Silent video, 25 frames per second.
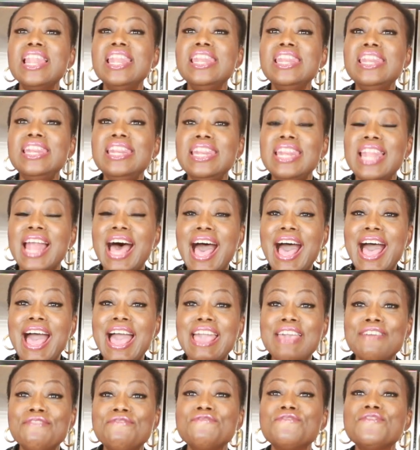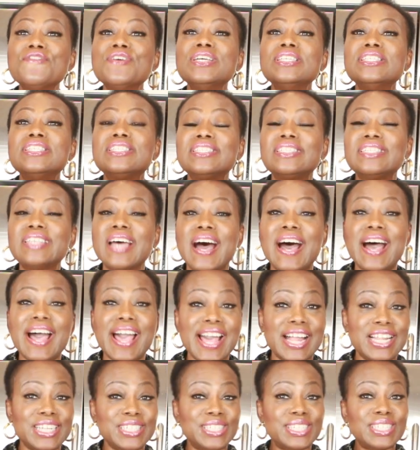
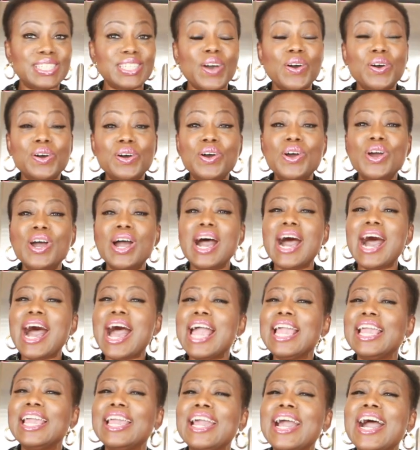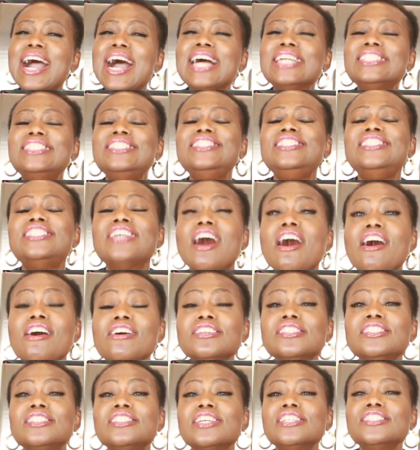lifestyle. So I got
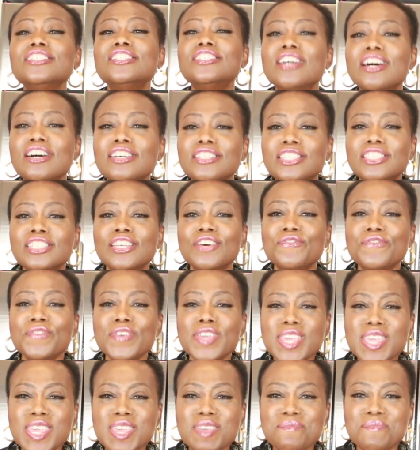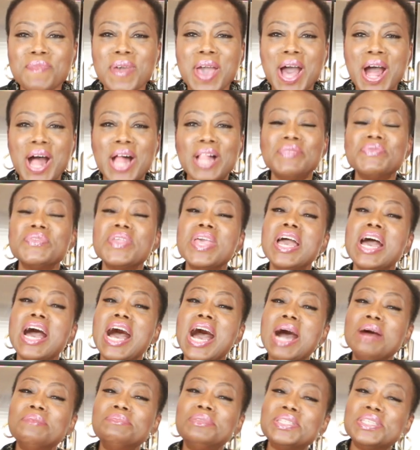tons and tons of email
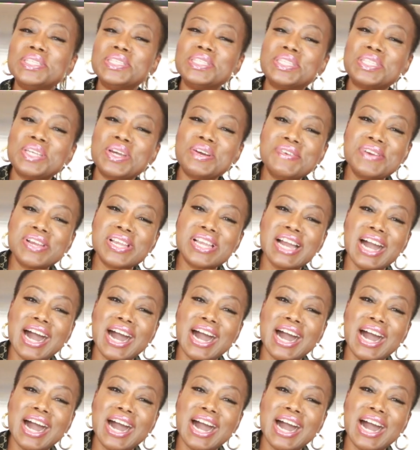I'm so sorry